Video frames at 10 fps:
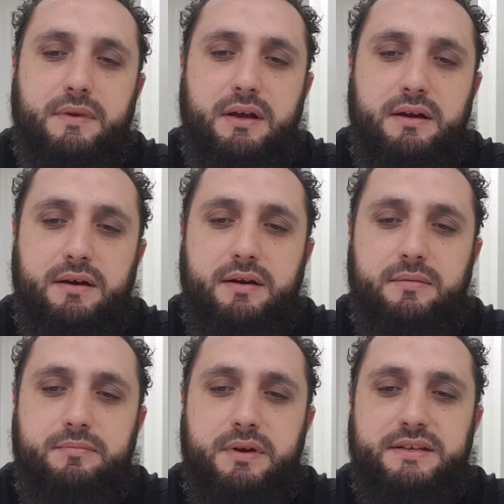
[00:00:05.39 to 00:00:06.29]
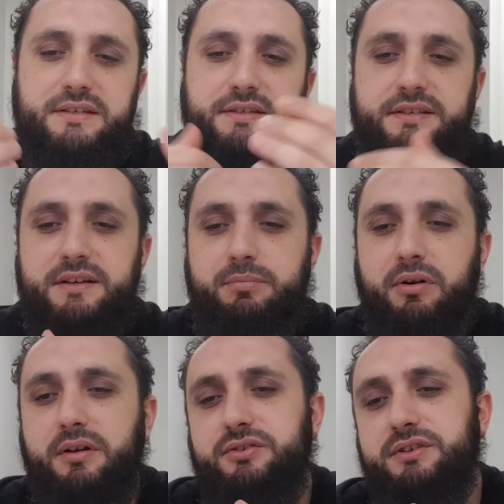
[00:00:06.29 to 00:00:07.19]
A sincere
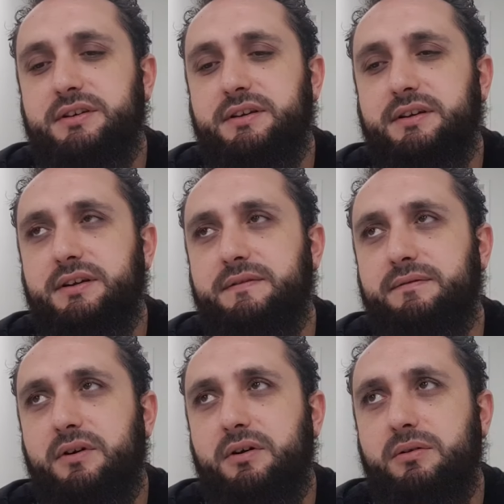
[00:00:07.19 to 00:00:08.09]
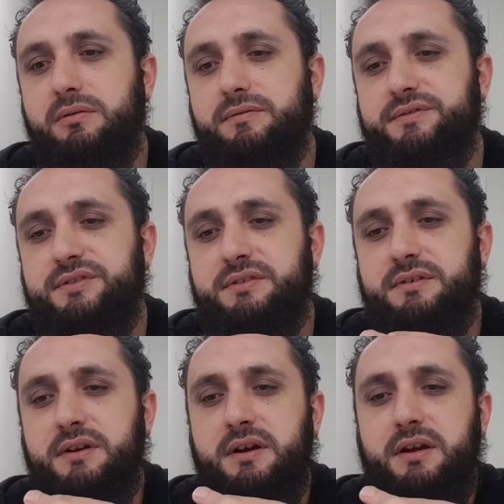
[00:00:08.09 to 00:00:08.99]
apology
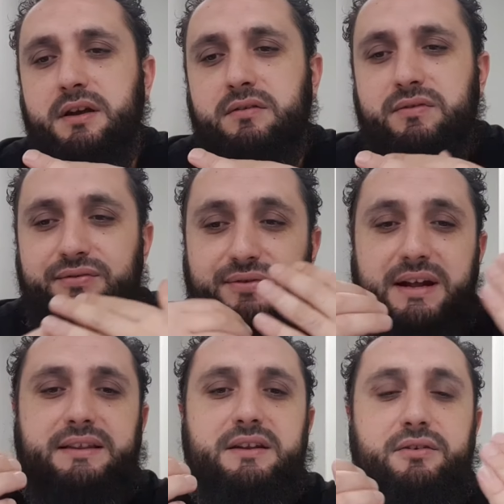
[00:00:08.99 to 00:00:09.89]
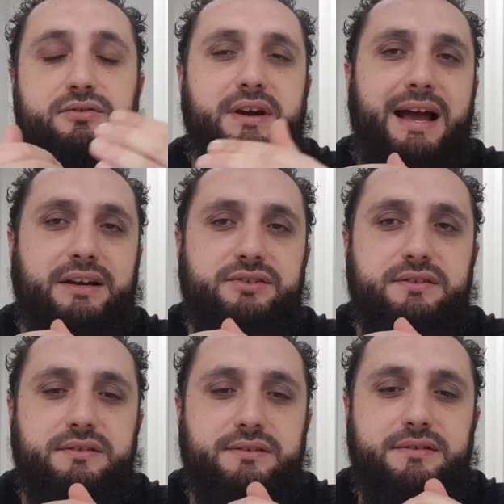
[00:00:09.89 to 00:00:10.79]
involves reflecting on your
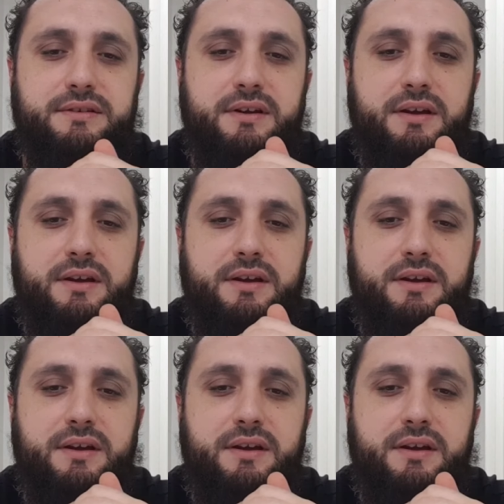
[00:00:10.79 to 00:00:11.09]
actions,